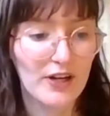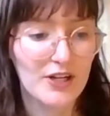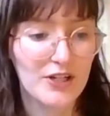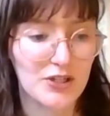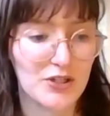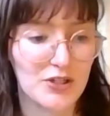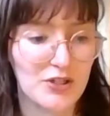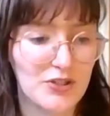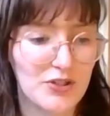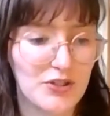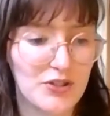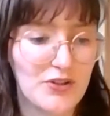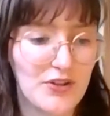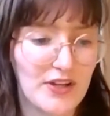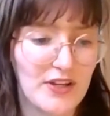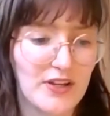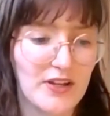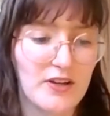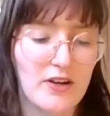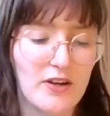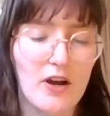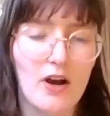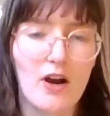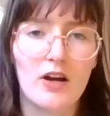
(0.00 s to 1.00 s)
issues do you
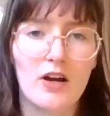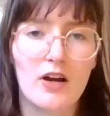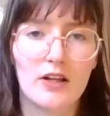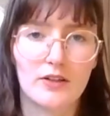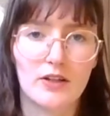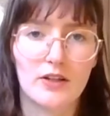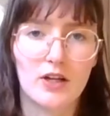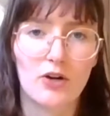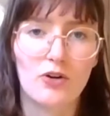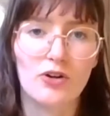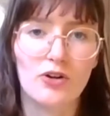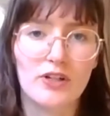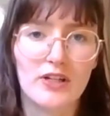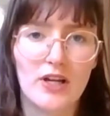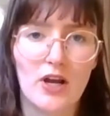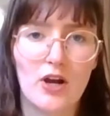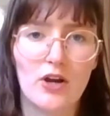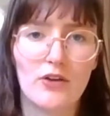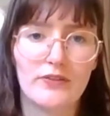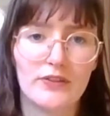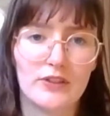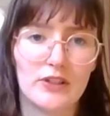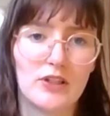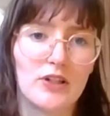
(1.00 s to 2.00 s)
think are currently
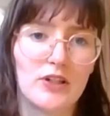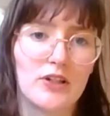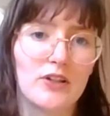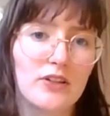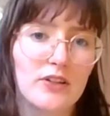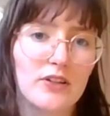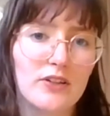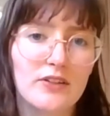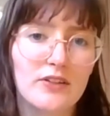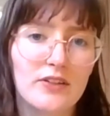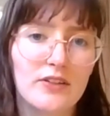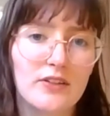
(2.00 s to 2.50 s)
overlooked?